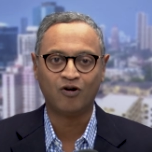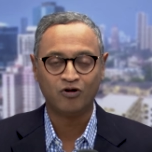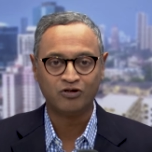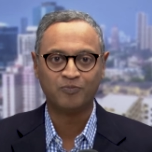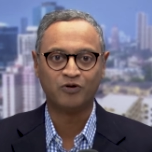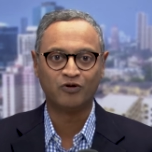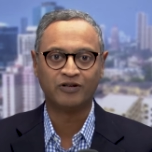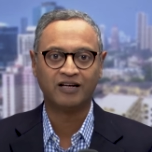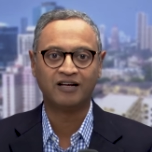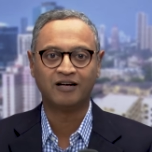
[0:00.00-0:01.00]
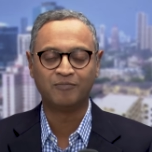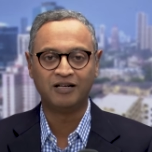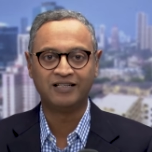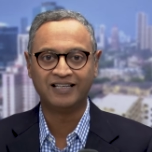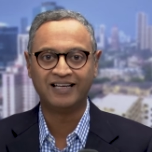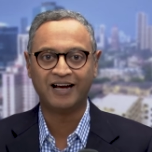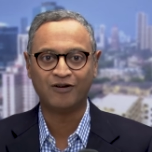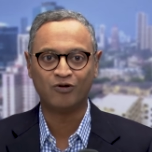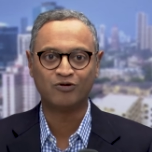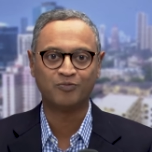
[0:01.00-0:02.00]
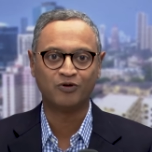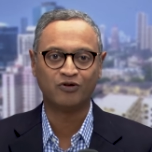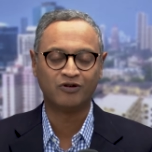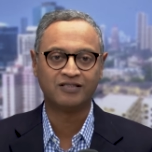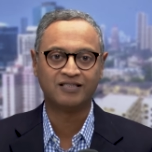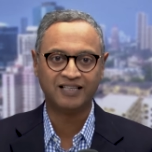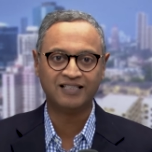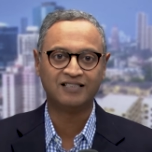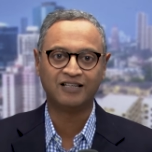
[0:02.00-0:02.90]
entrepreneurial ability and entrepreneurial stints,